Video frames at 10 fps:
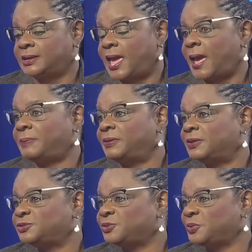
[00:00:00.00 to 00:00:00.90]
happy
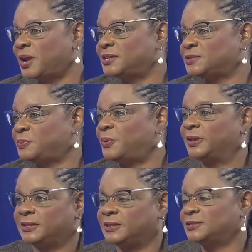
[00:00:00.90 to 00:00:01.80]
that you raised the
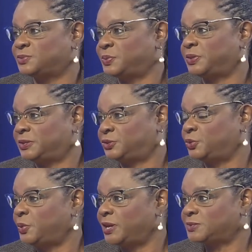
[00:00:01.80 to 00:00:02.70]
point that it's
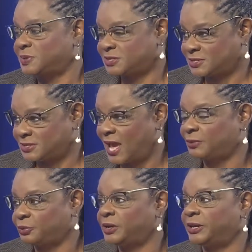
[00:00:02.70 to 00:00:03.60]
2 weeks, but it's
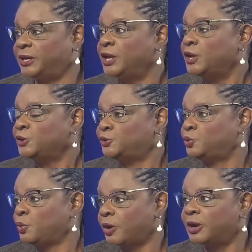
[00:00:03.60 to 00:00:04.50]
not really
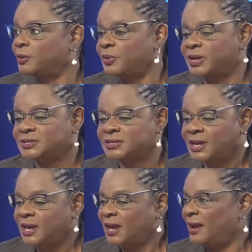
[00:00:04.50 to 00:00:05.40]
2 working weeks.
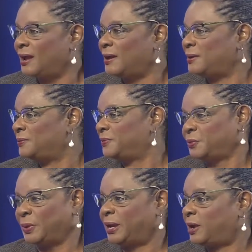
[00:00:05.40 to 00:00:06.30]

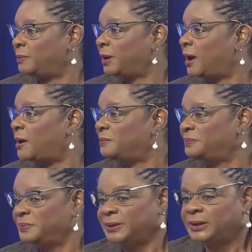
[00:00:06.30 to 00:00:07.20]
The week coming up,